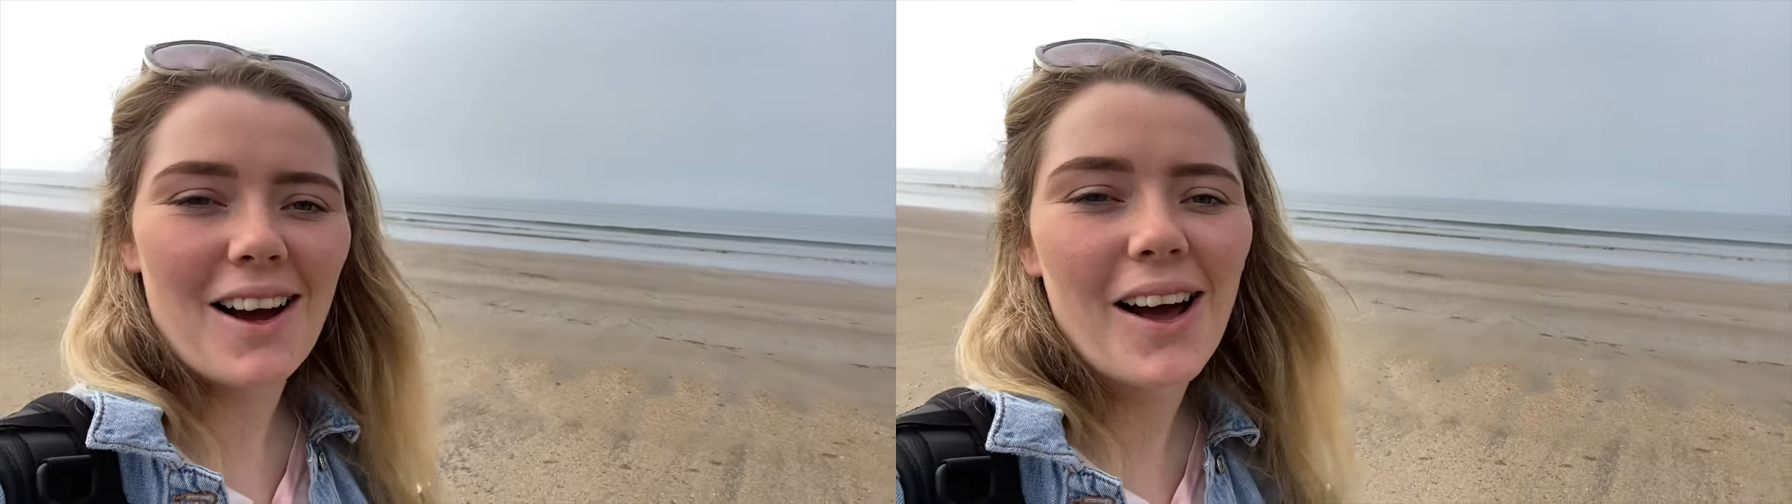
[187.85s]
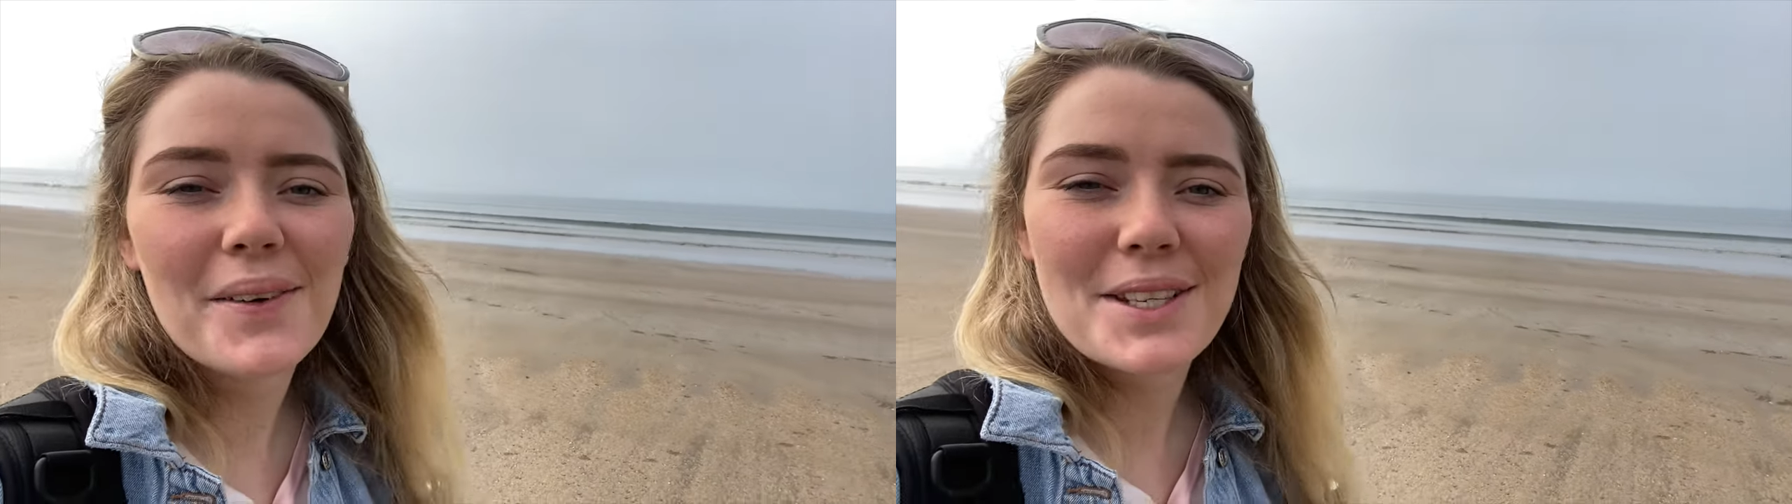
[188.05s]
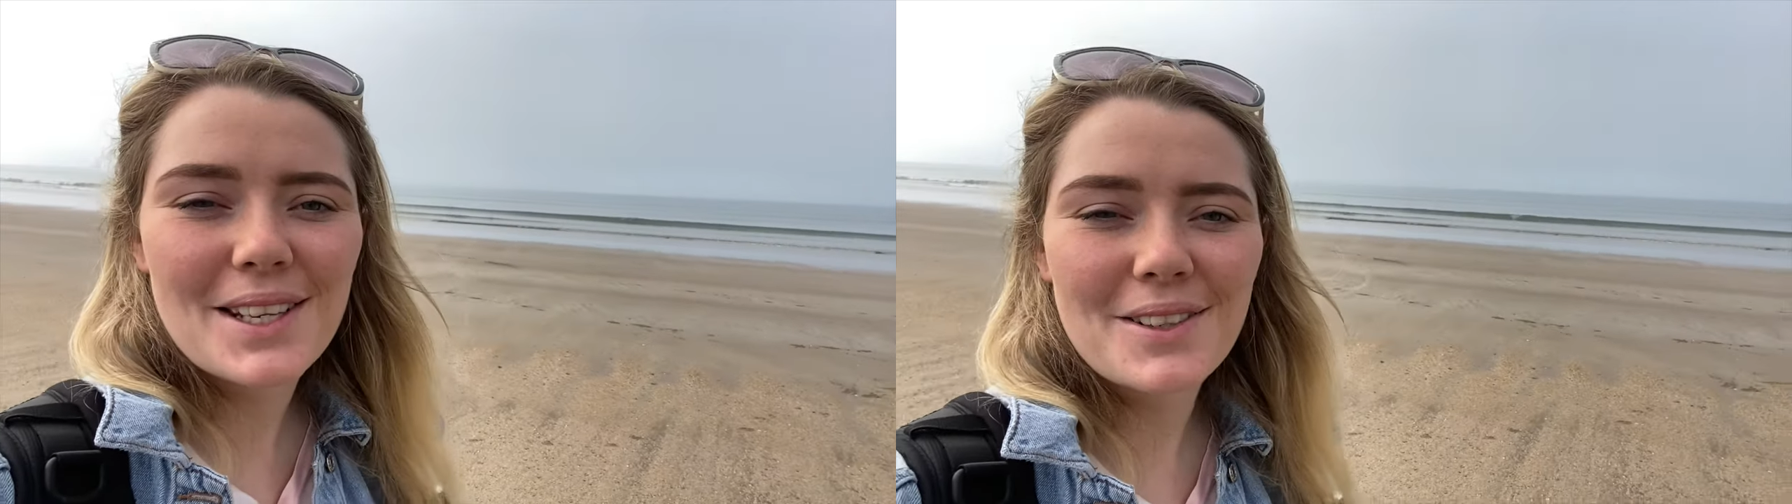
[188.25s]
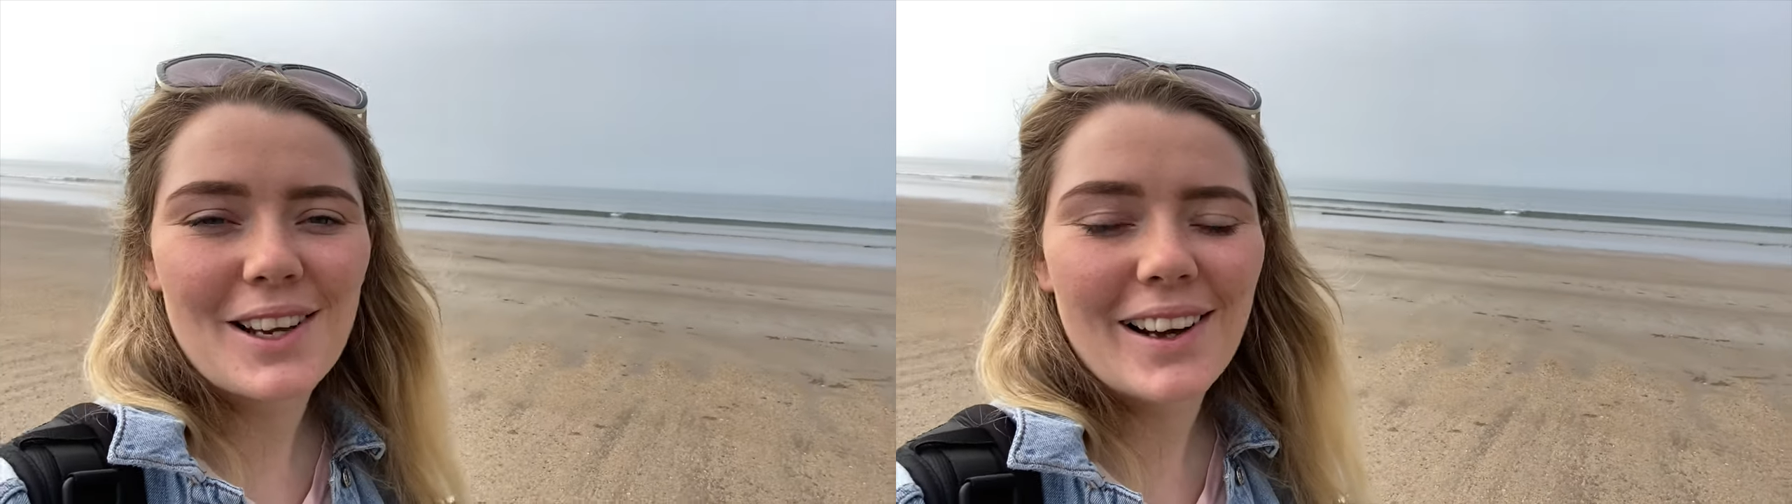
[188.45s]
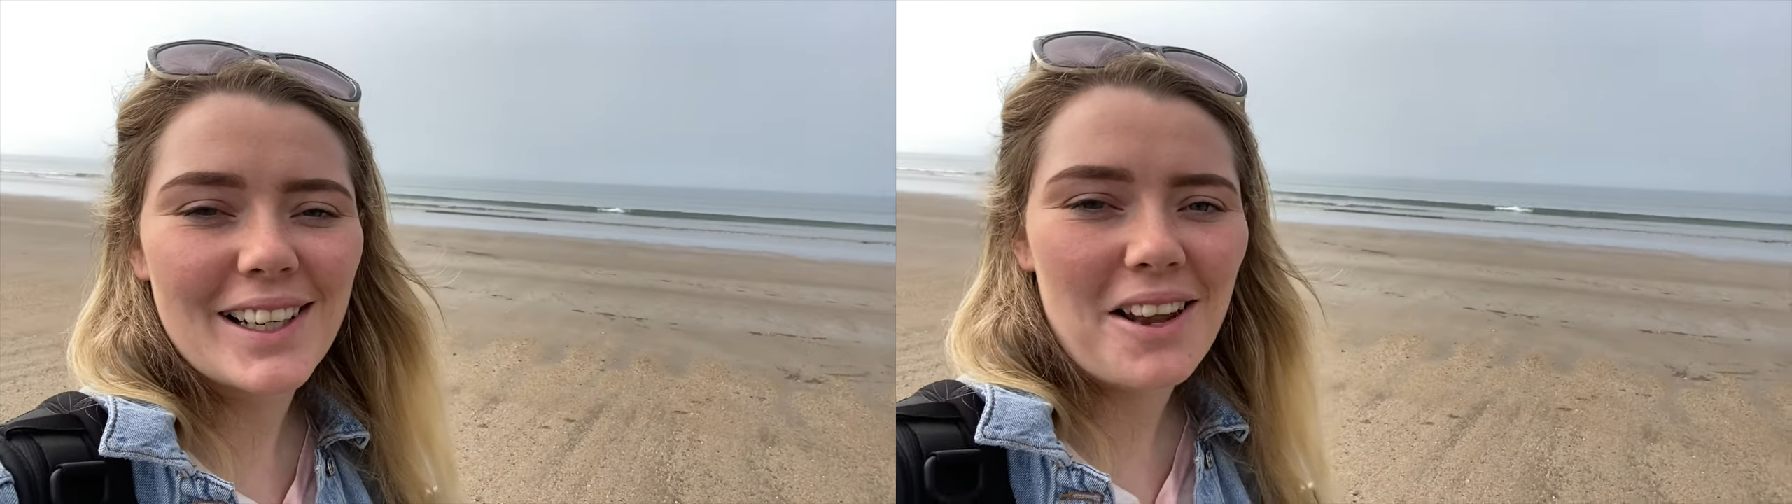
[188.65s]
I was so
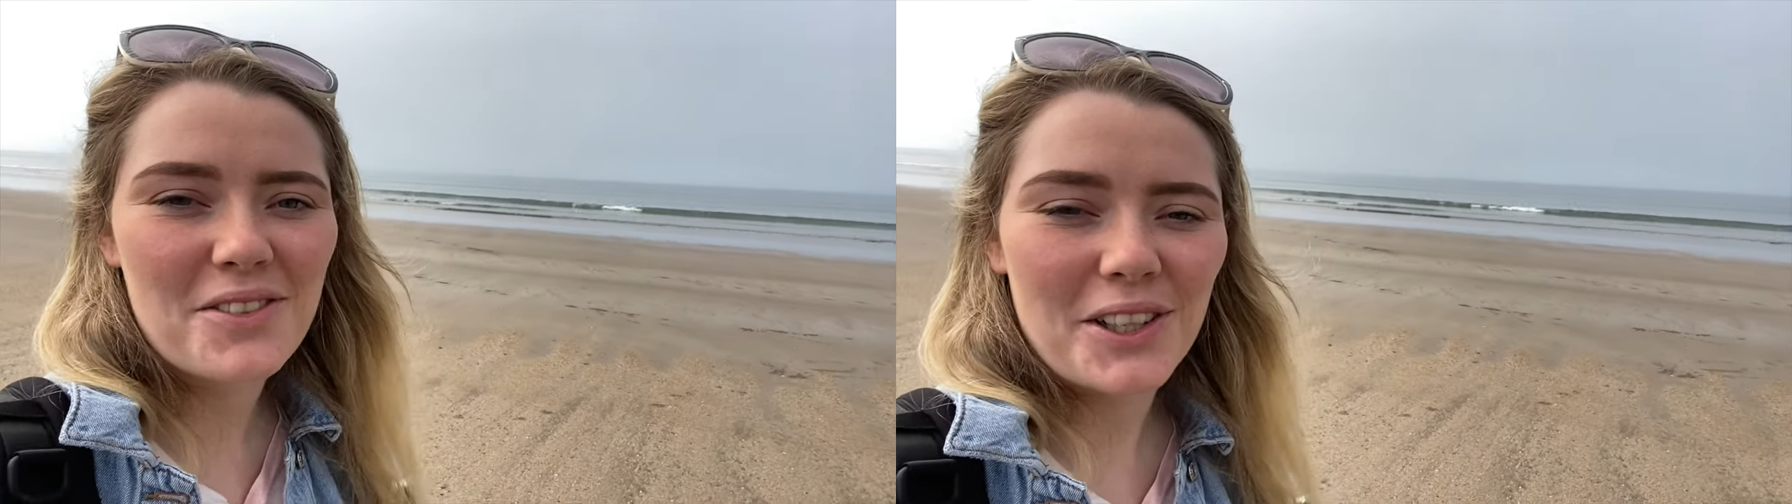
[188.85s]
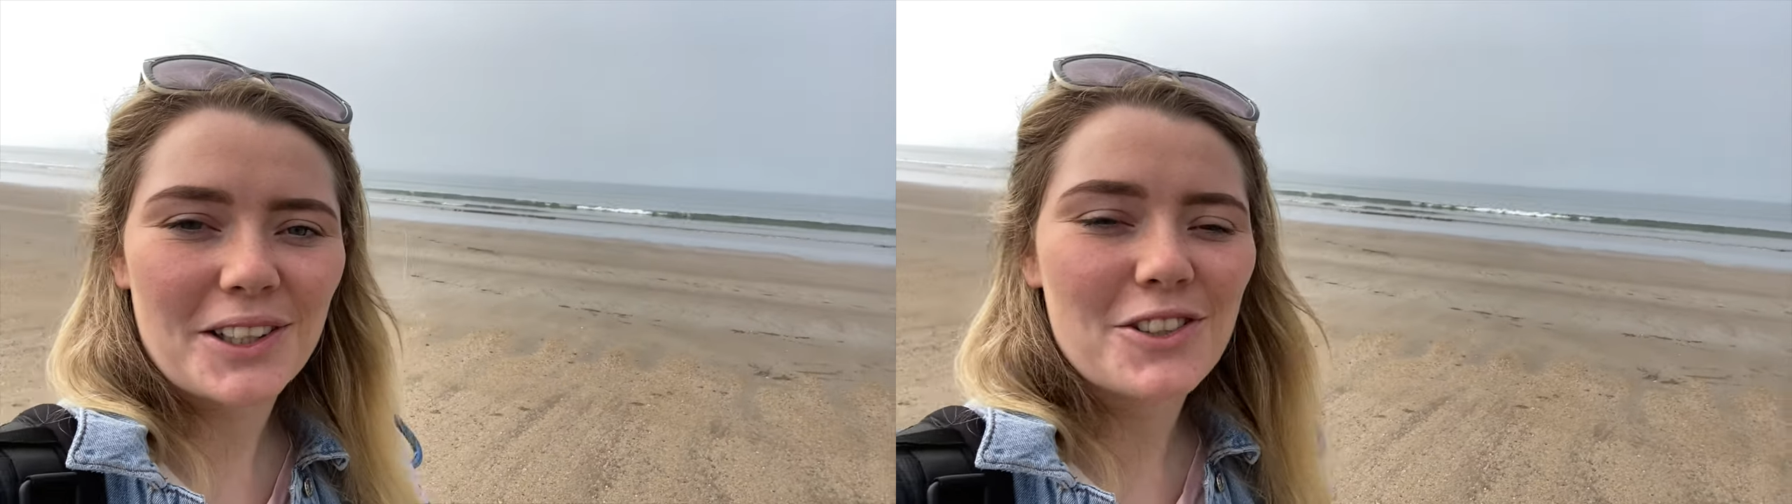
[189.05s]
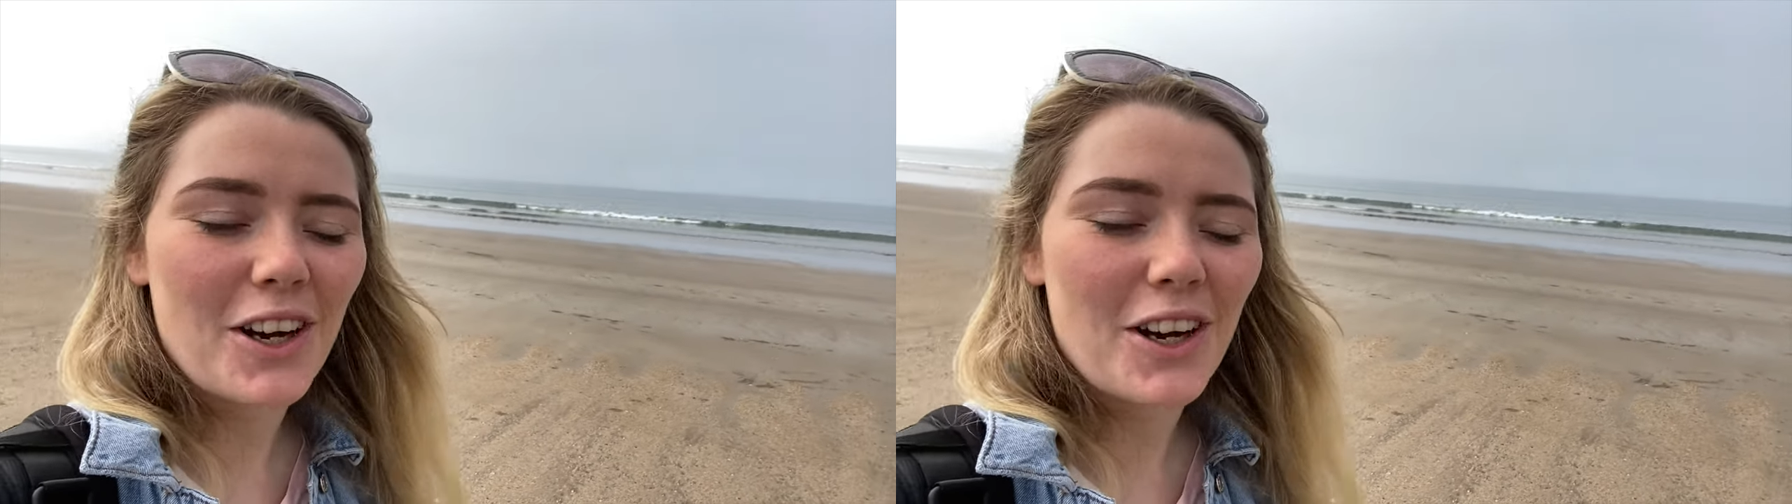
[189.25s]
tired after all the